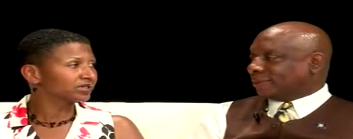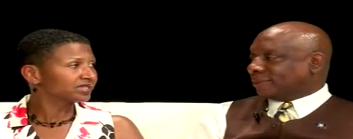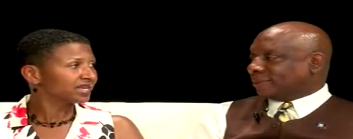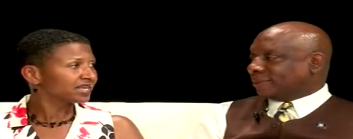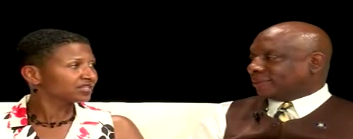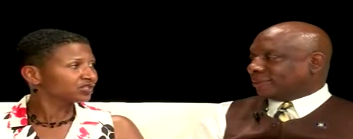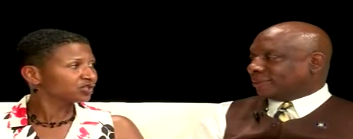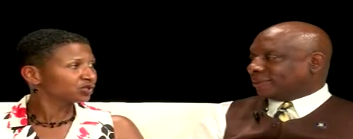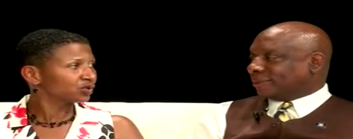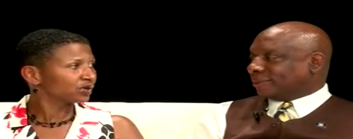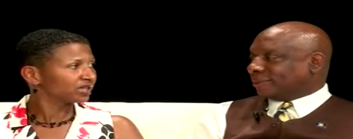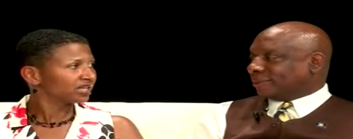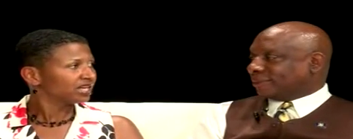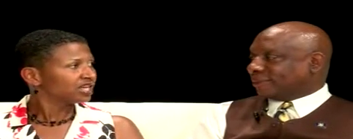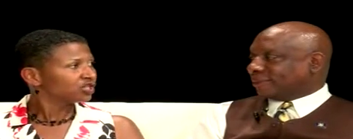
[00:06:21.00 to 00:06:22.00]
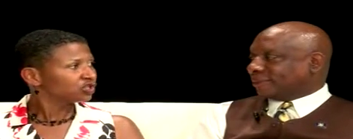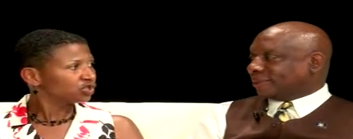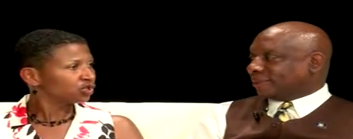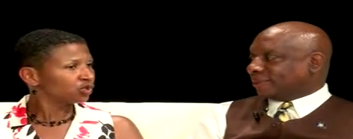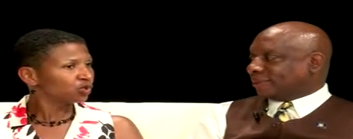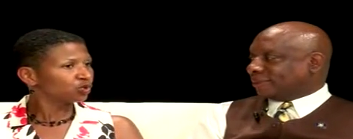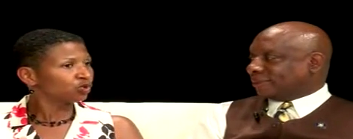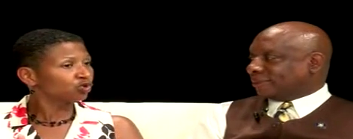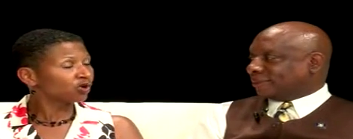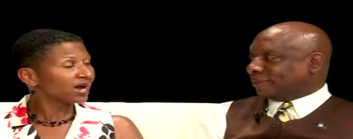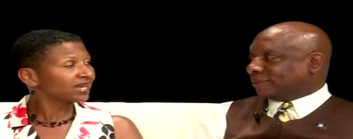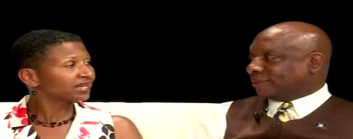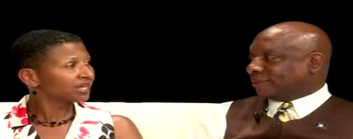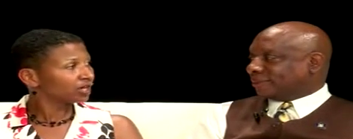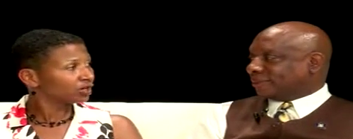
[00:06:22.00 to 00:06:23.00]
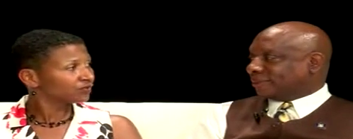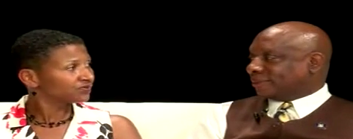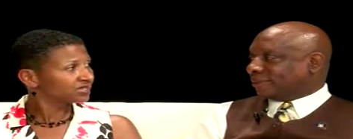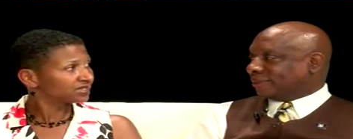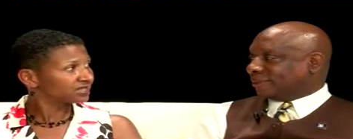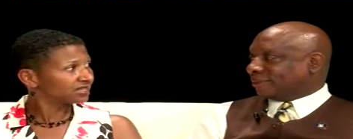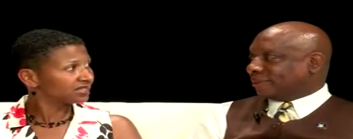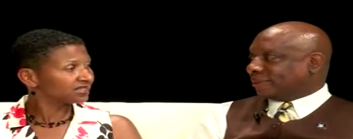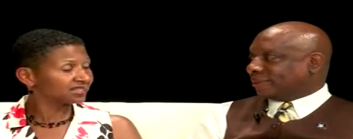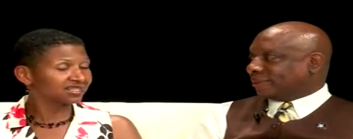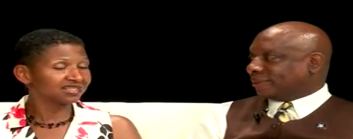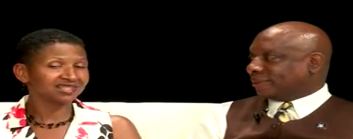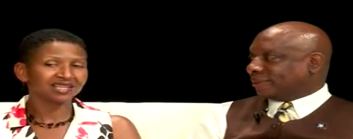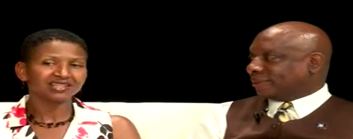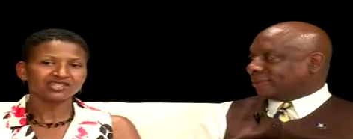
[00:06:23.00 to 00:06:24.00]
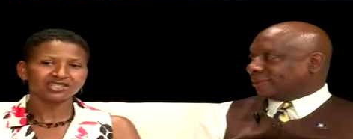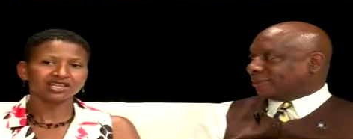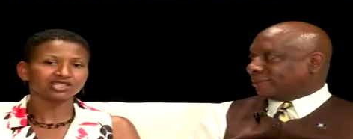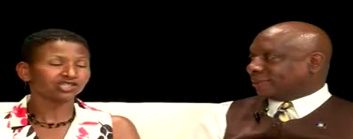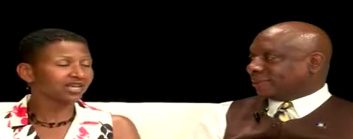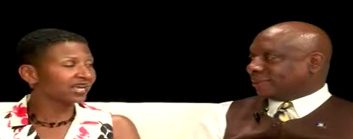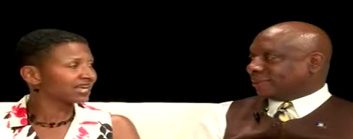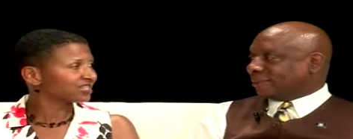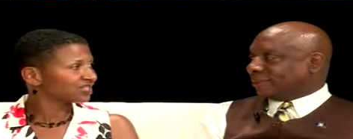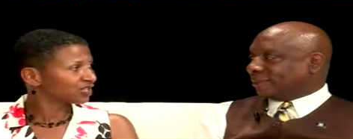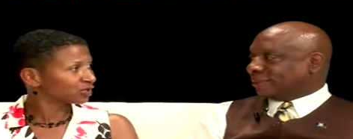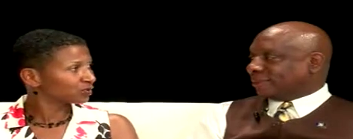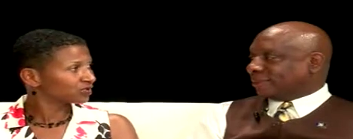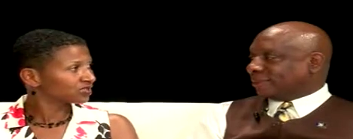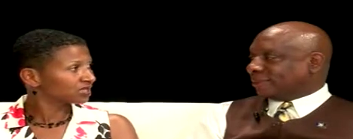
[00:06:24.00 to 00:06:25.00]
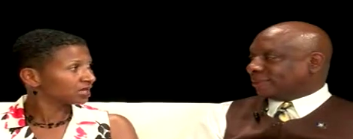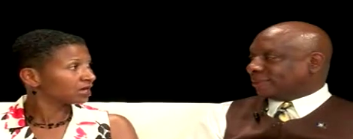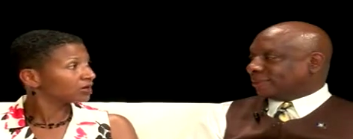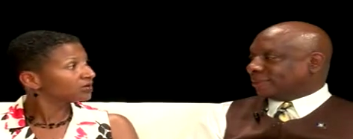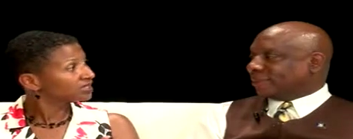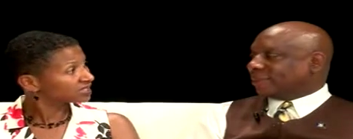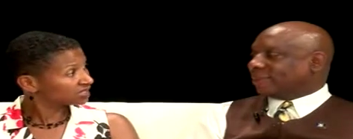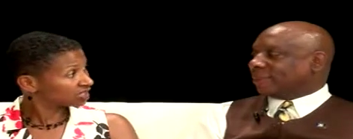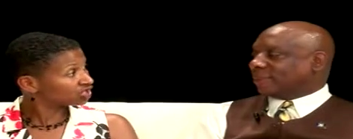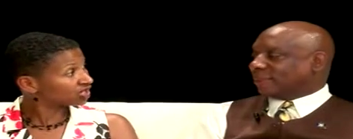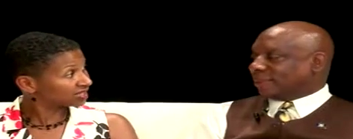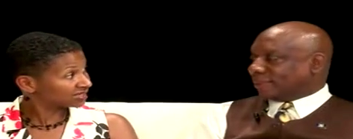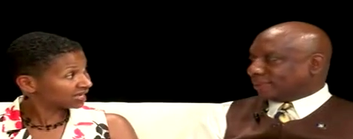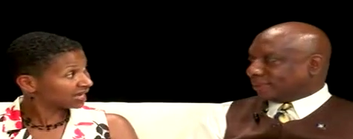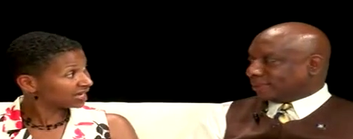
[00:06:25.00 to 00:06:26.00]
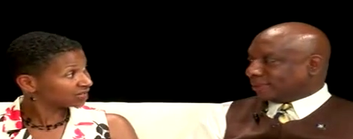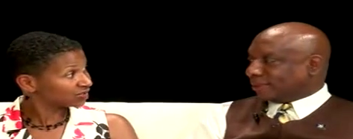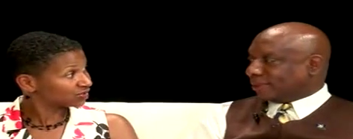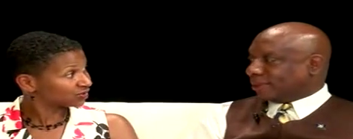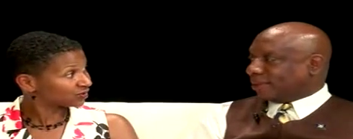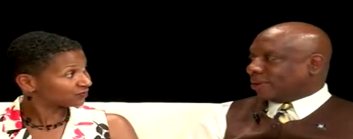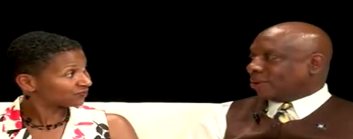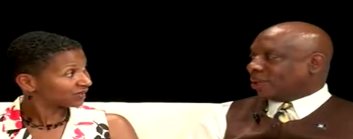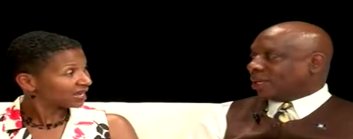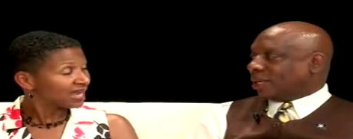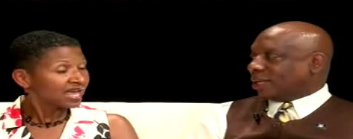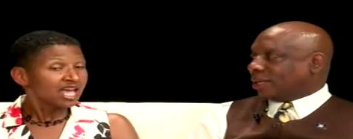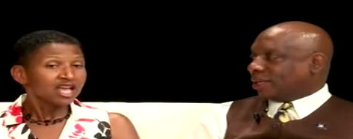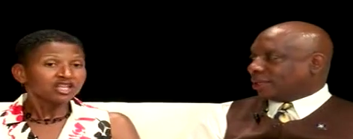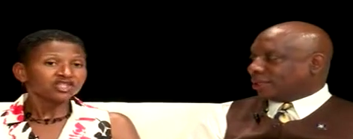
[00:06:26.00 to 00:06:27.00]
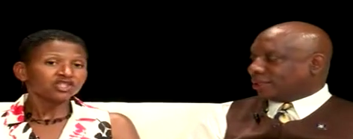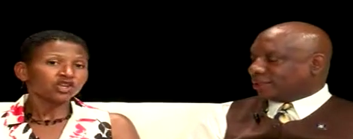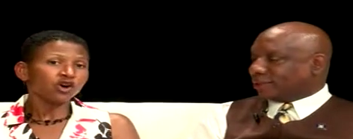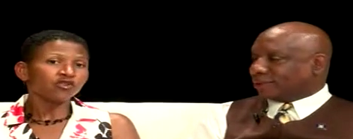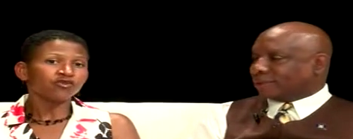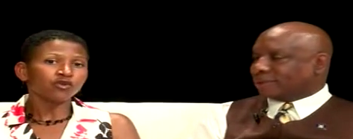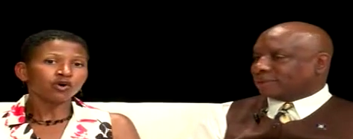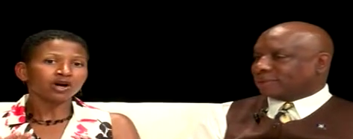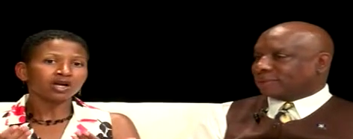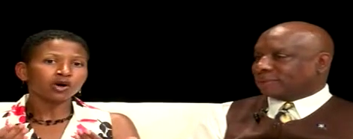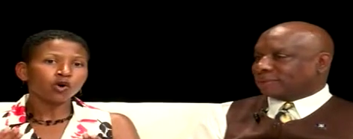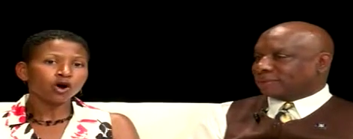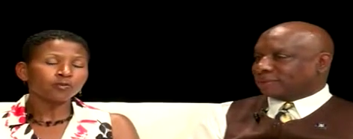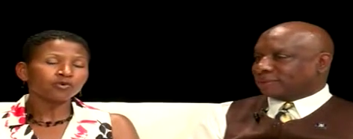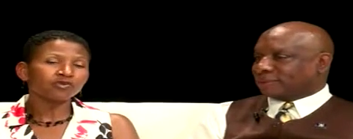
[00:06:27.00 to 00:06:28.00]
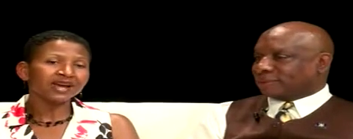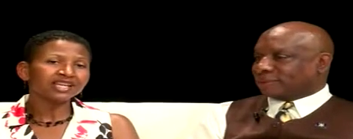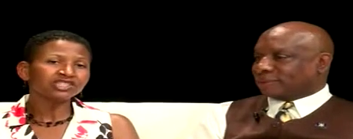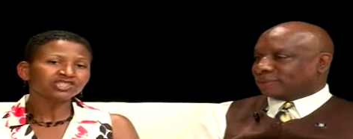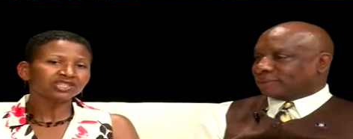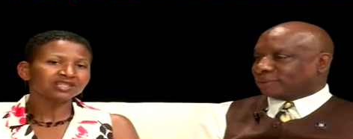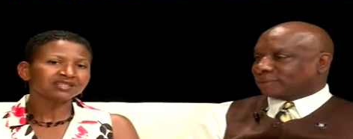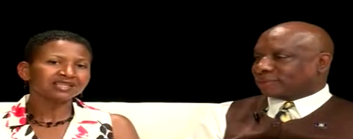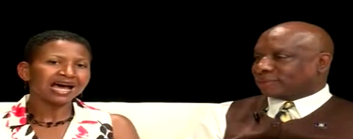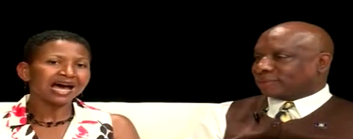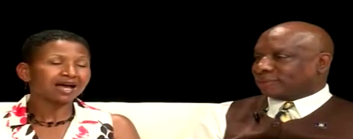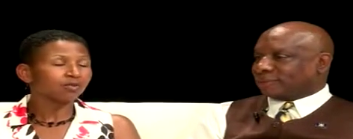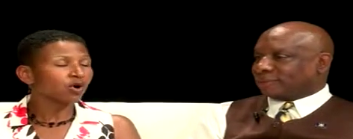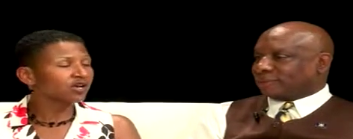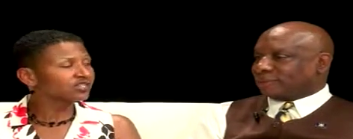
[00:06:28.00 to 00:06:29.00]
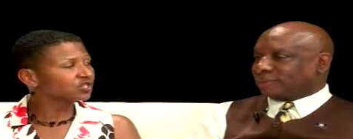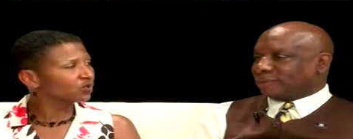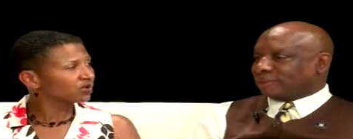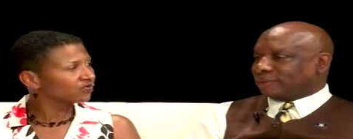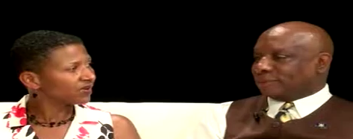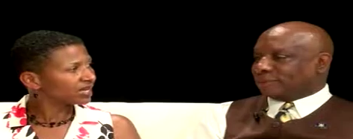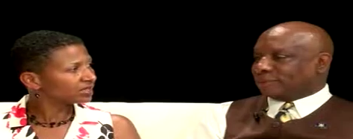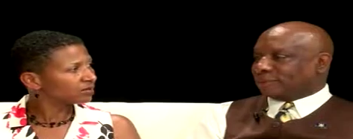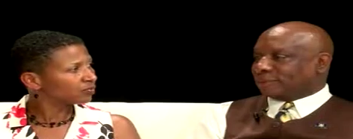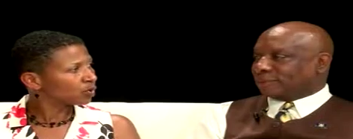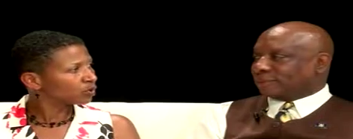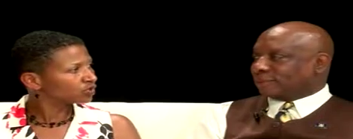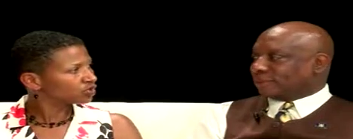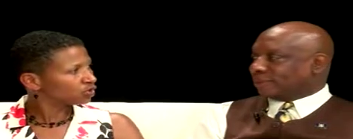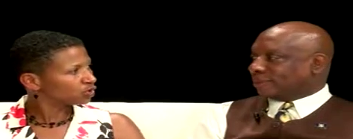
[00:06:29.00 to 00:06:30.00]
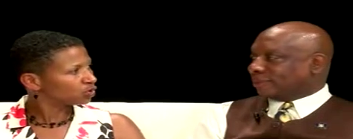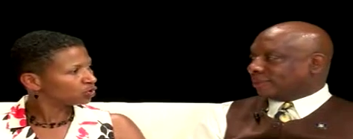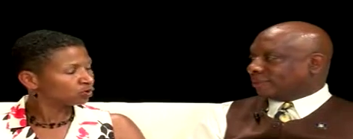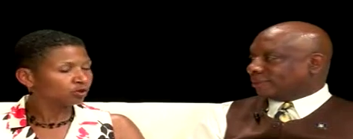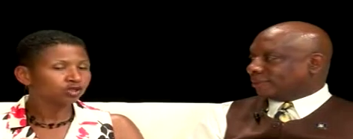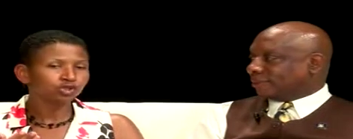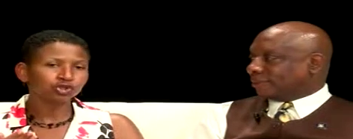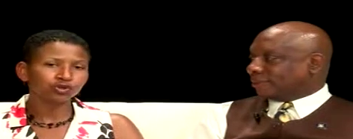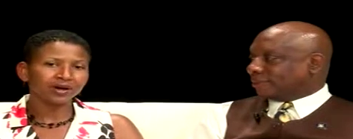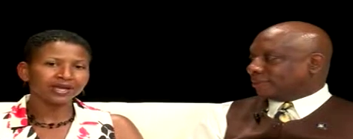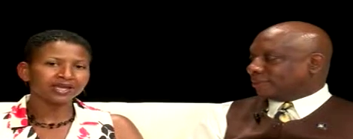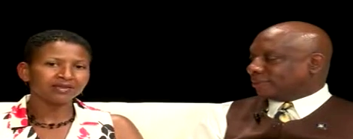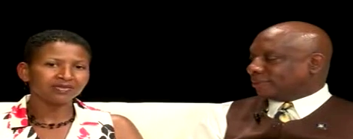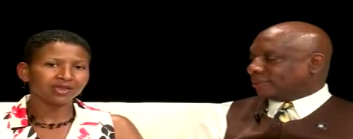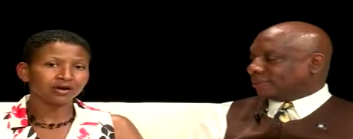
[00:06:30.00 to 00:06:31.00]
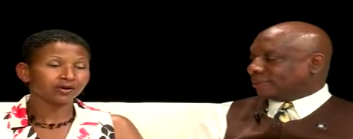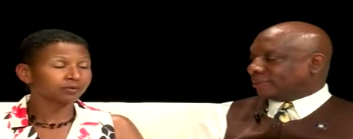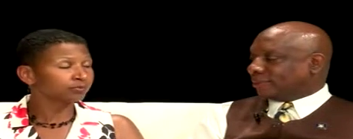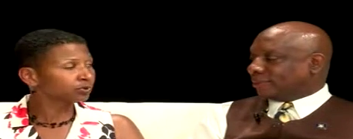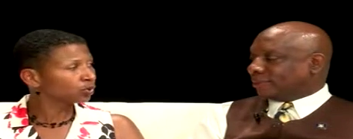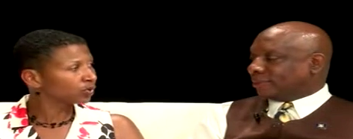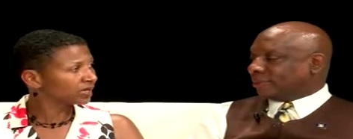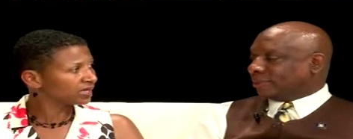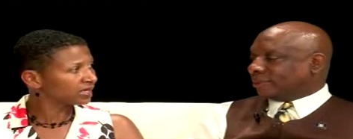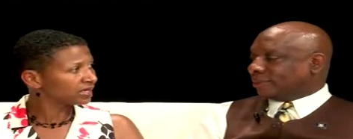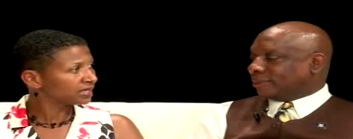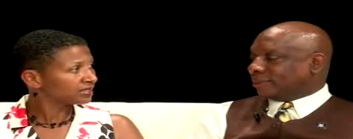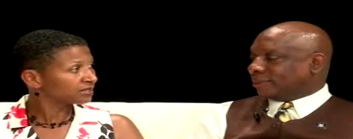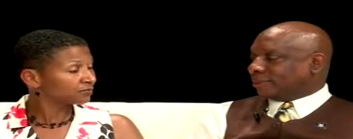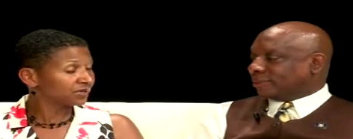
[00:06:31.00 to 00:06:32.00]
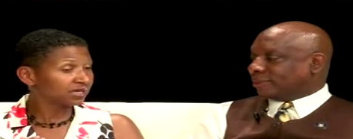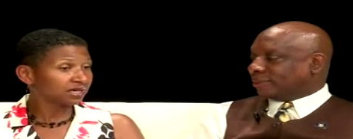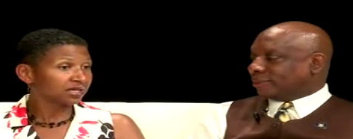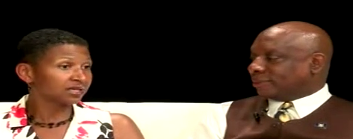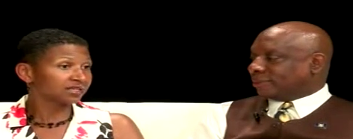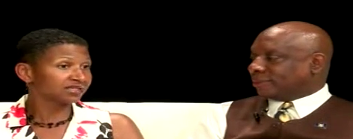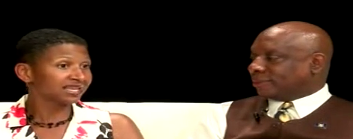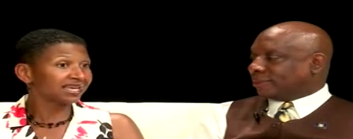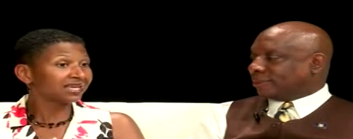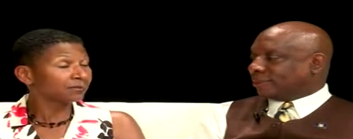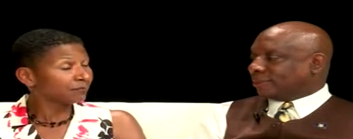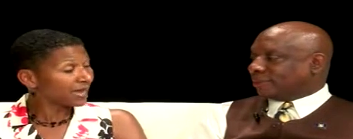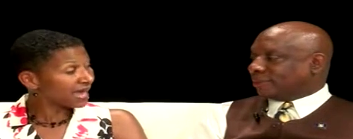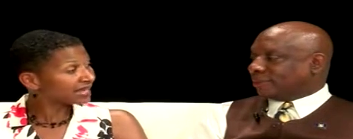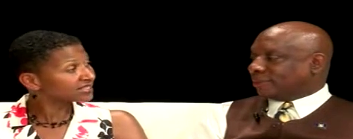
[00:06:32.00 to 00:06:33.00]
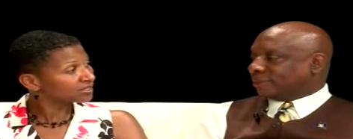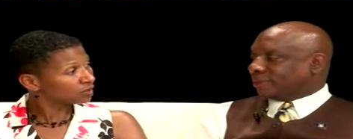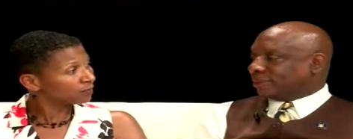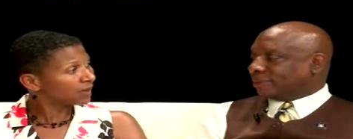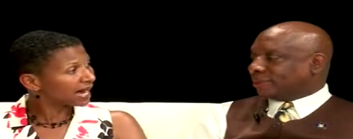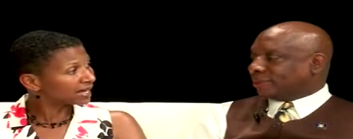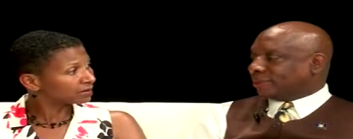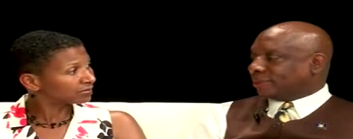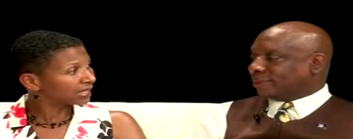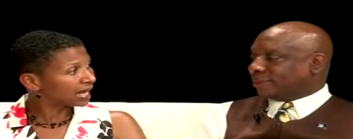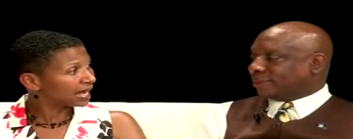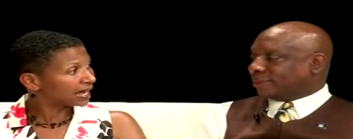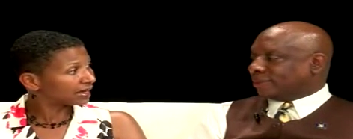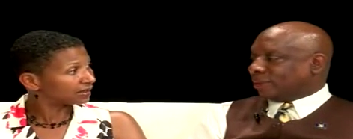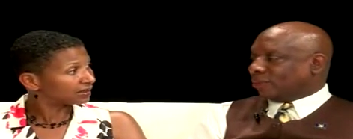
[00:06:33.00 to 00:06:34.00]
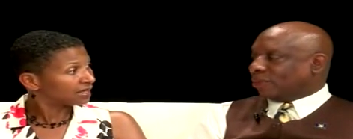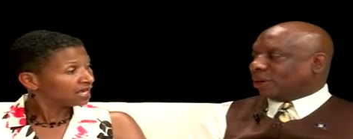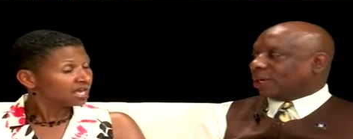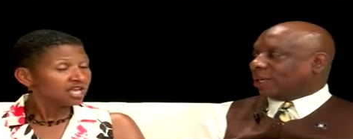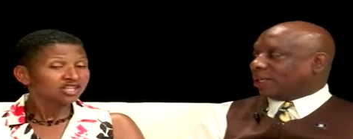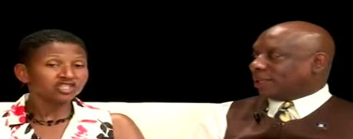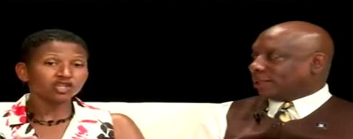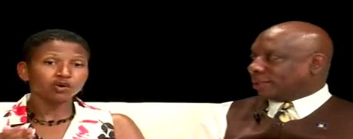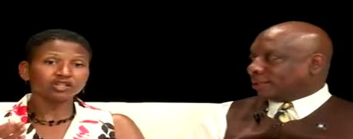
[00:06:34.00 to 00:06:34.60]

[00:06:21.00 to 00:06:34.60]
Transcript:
Speaker 1: attest to it, to mm -hmm. chronic health diseases such as sickle cell, such as cancer. Okay. So for corporations, I'm also available to train their employees because it impacts their bottom line. Right. So